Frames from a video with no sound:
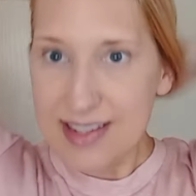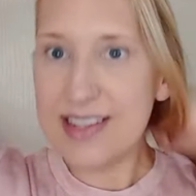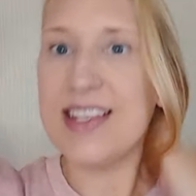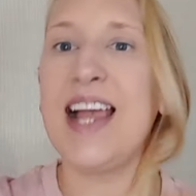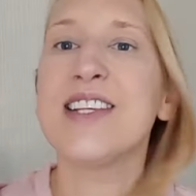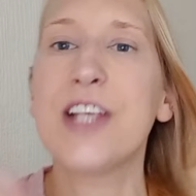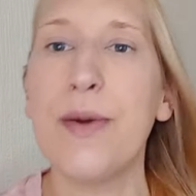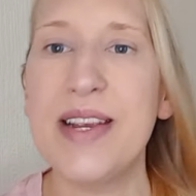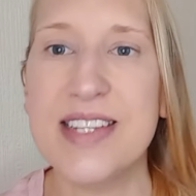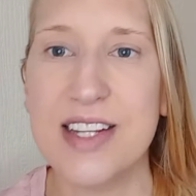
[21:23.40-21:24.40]
let's
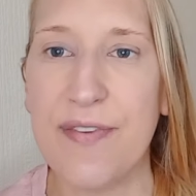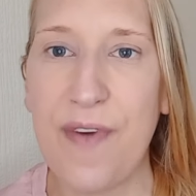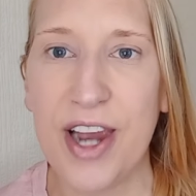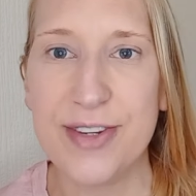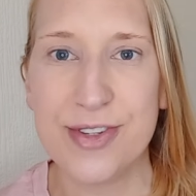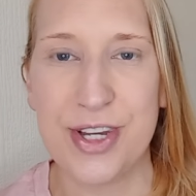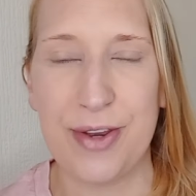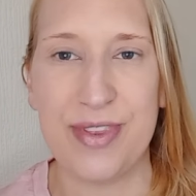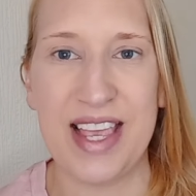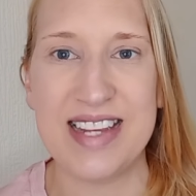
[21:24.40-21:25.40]
go into the final
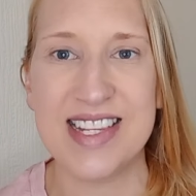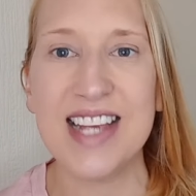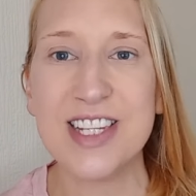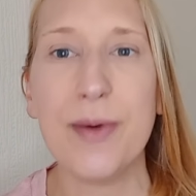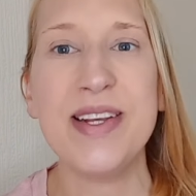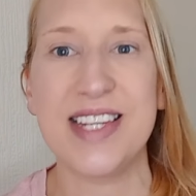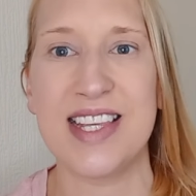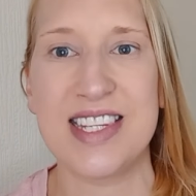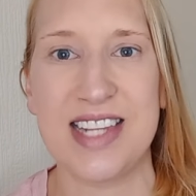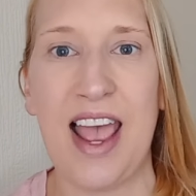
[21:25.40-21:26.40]
two things. Let's go into
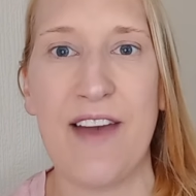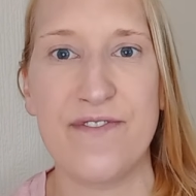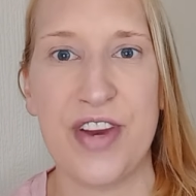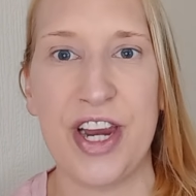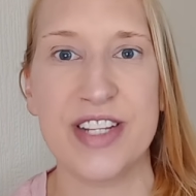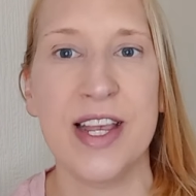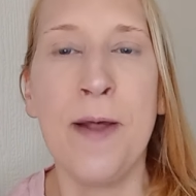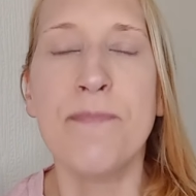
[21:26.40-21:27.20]
the staff first.